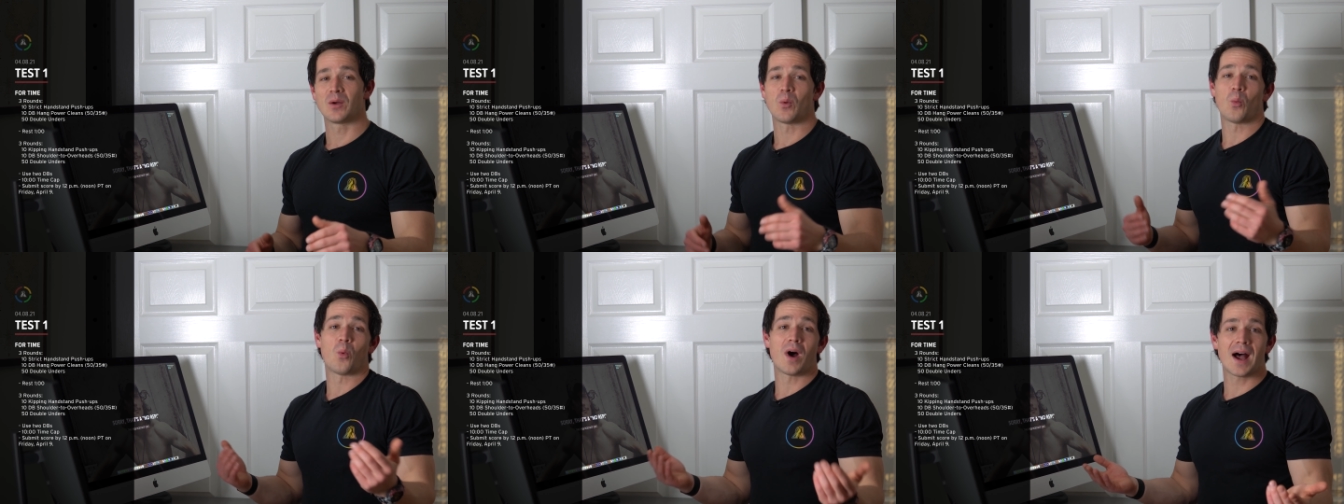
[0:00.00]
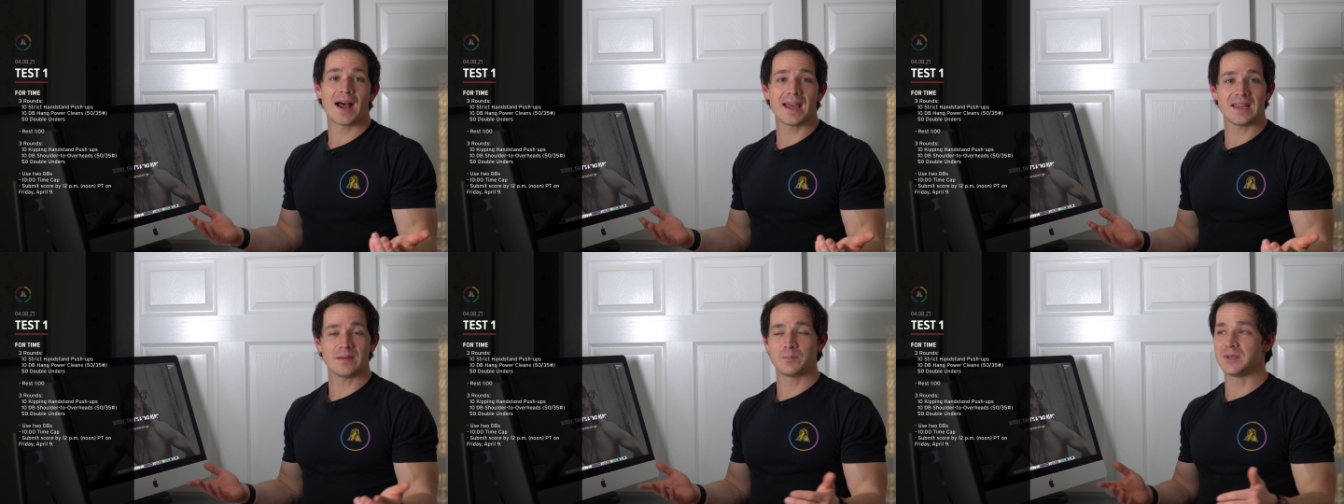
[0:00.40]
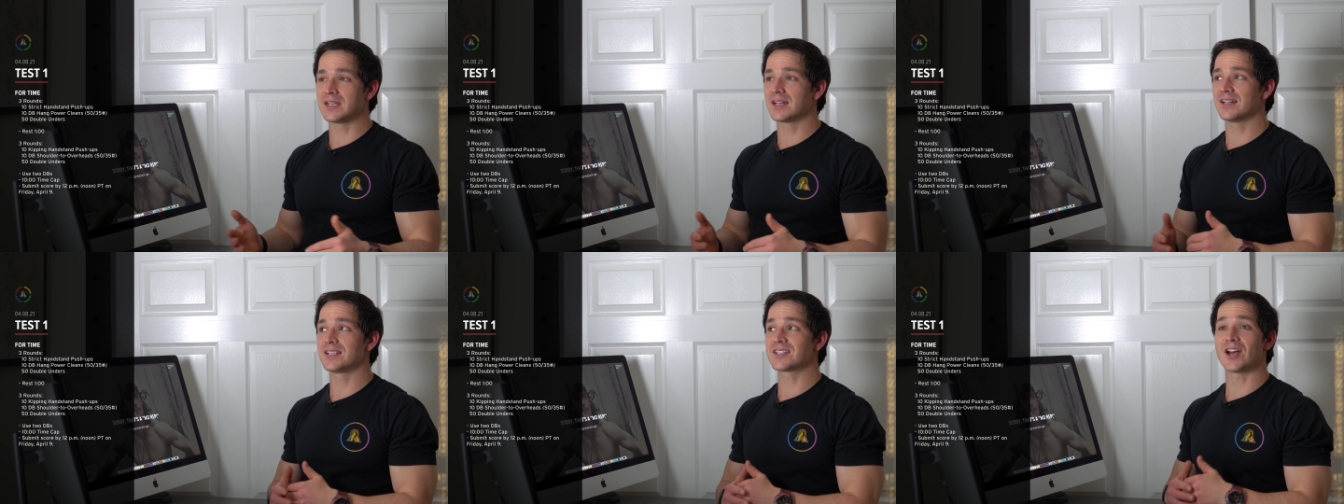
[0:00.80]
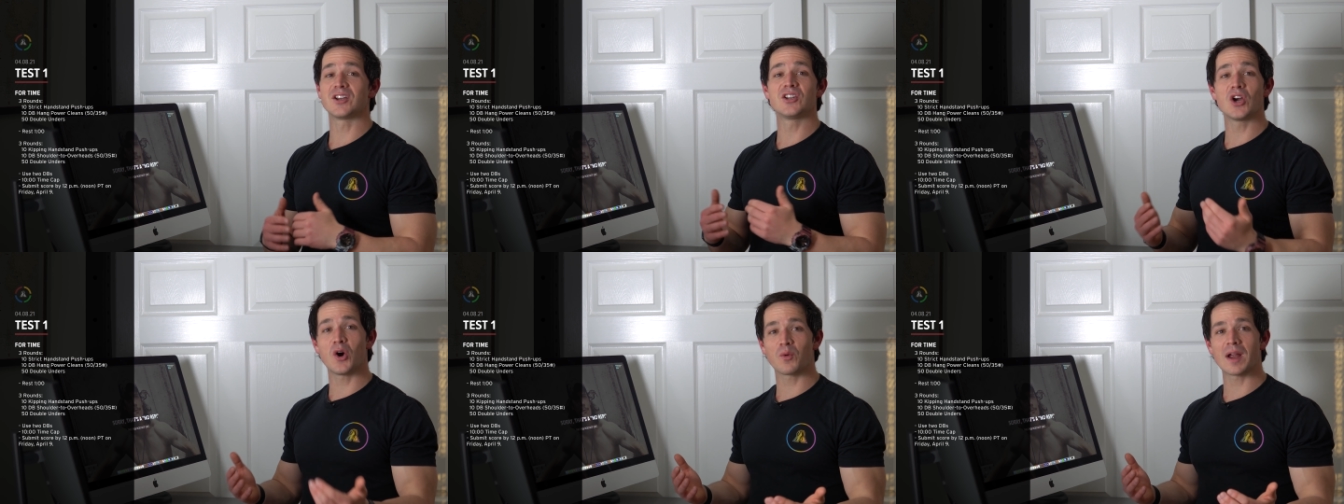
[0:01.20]
Why? Because a
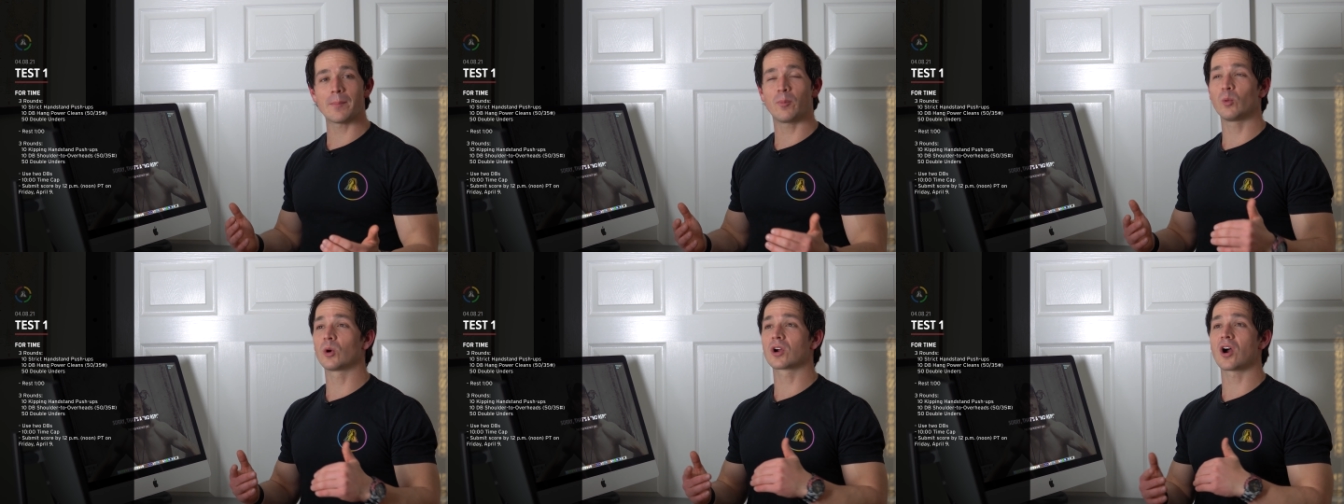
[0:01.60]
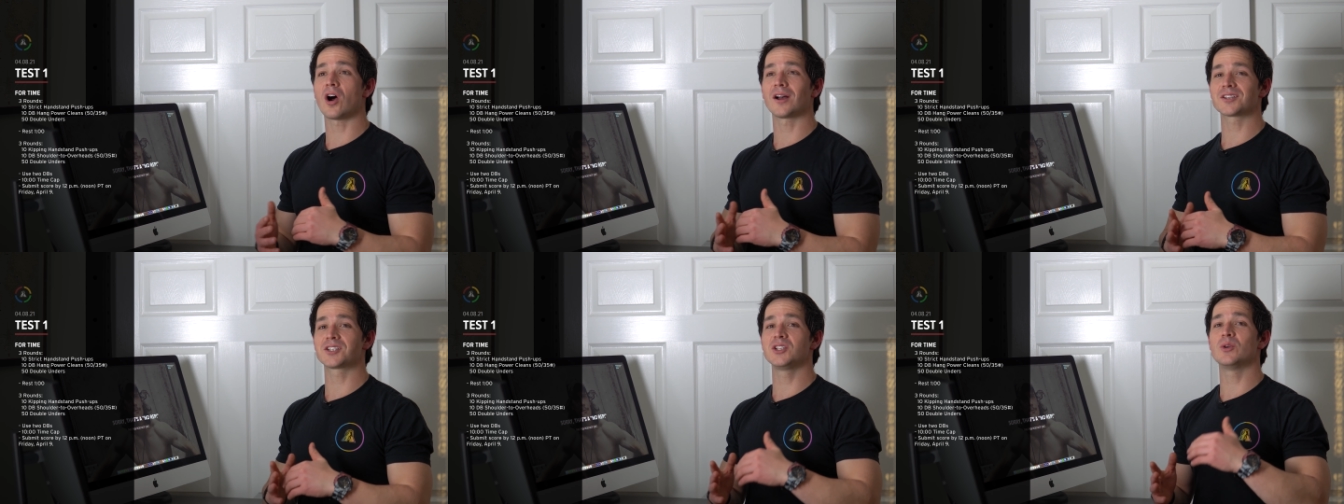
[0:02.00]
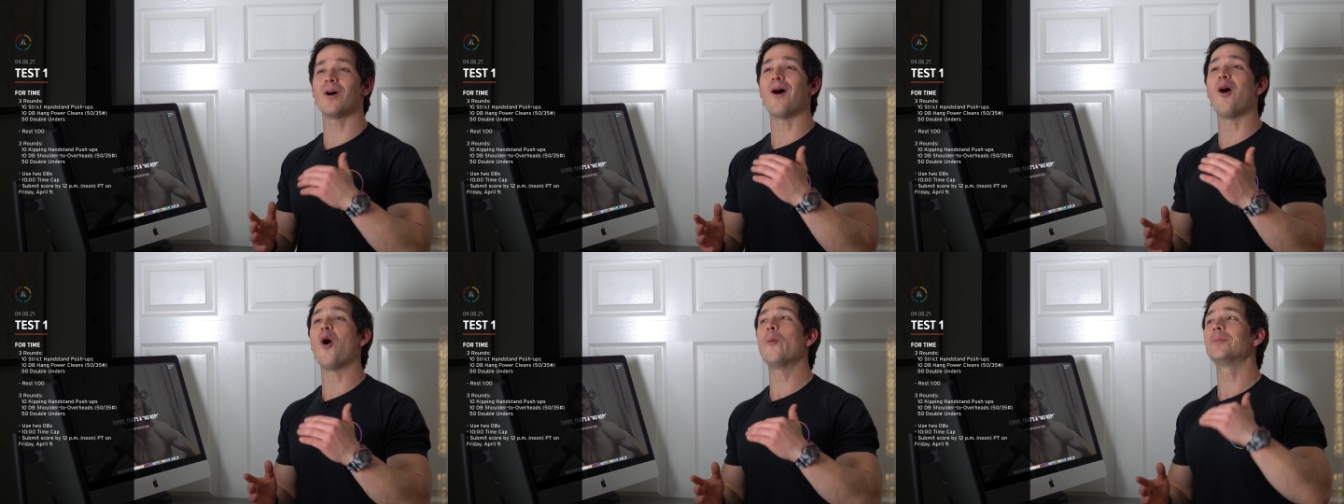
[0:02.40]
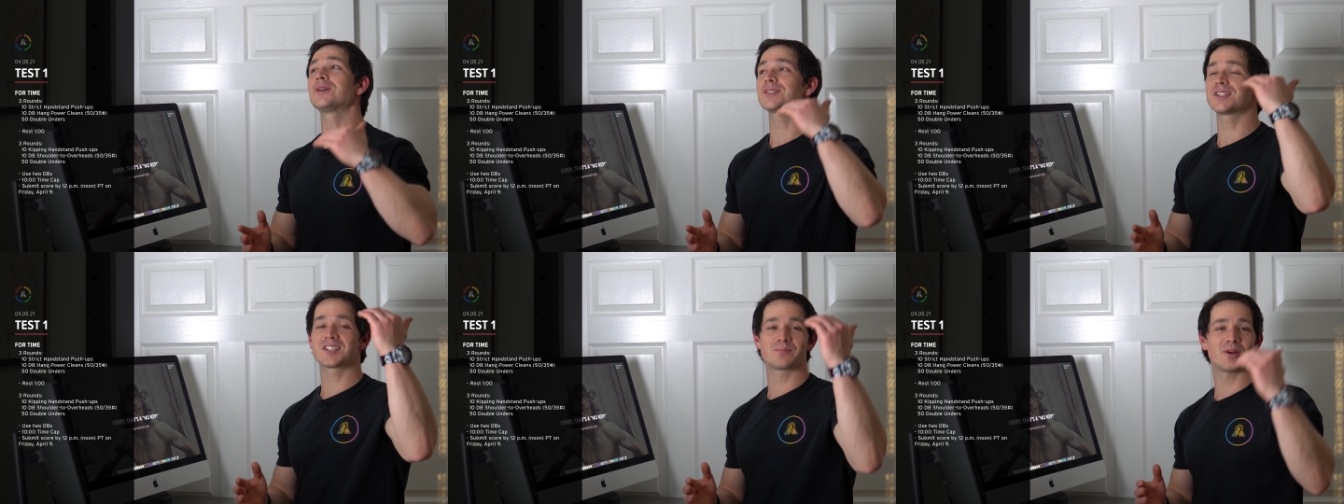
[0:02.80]
no rep will cost you
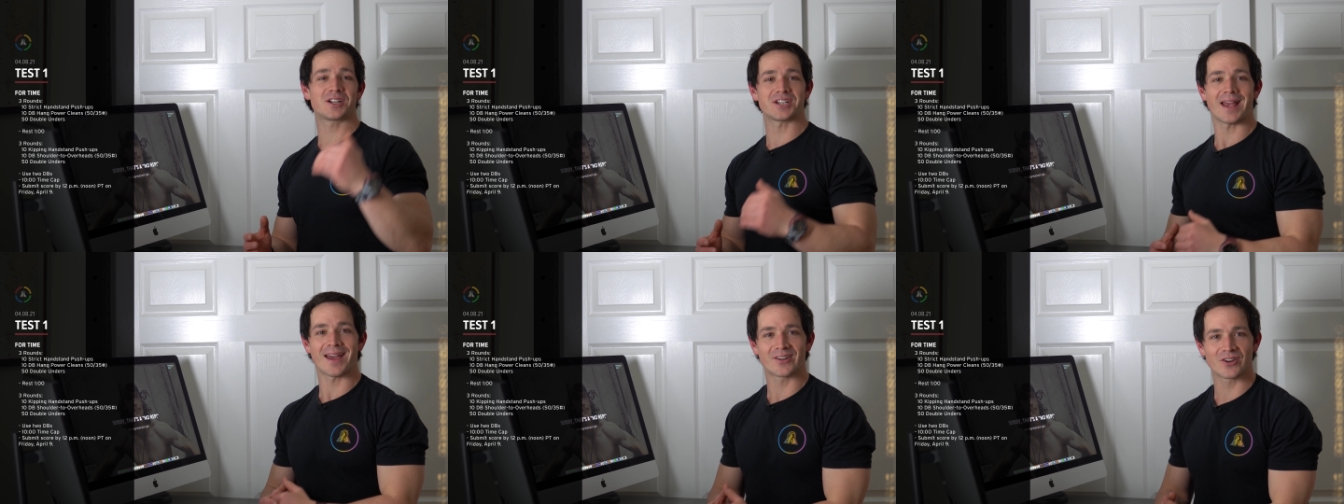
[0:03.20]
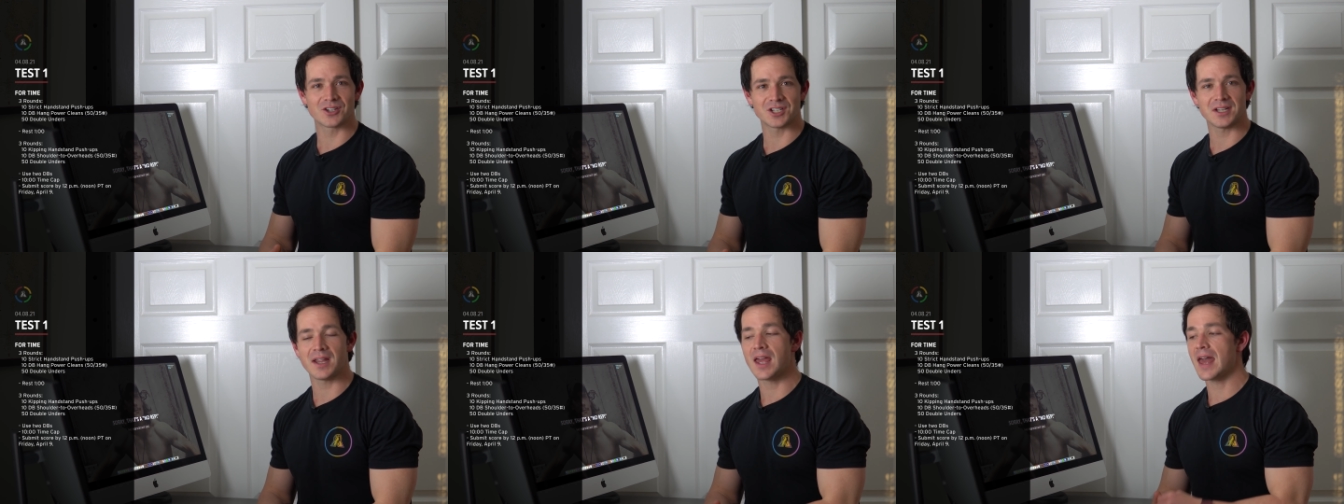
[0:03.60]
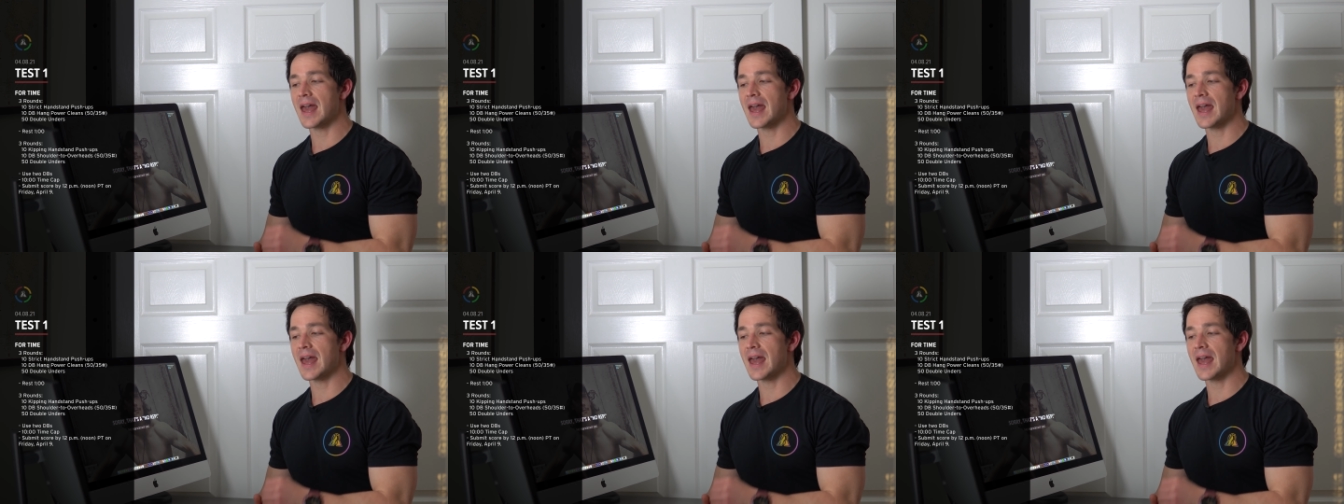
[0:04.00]
almost as much energy